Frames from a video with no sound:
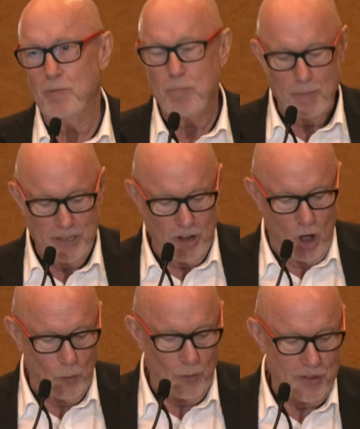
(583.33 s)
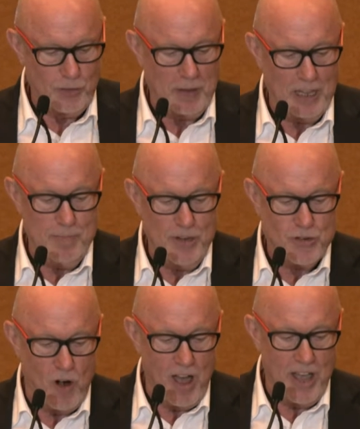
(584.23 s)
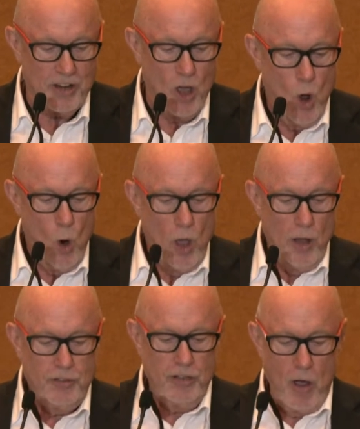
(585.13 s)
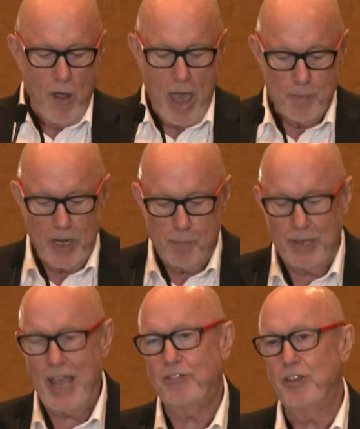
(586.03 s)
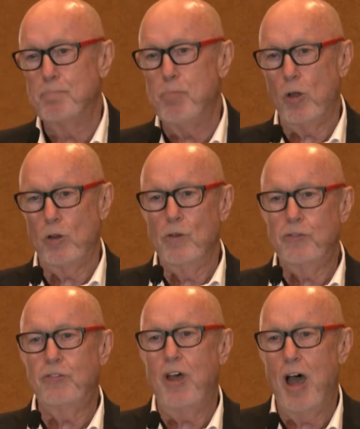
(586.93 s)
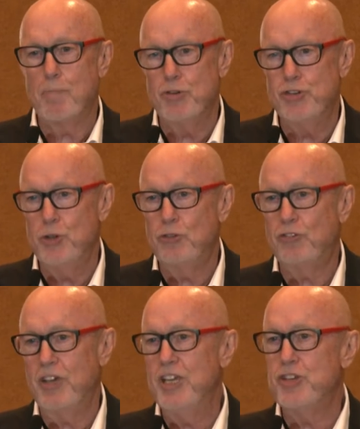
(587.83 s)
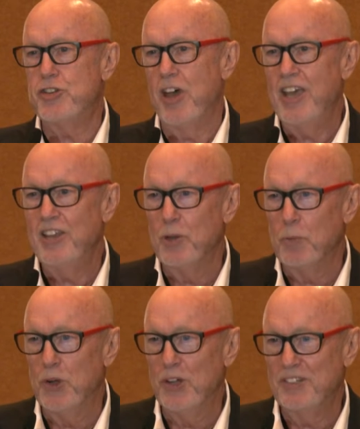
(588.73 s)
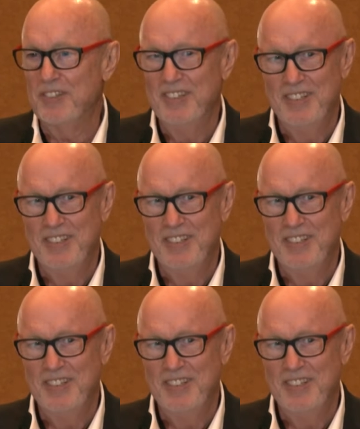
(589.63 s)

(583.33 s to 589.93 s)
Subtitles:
You probably know all this, but let me try it. Do you know how many plastic bottles are produced each day in the world?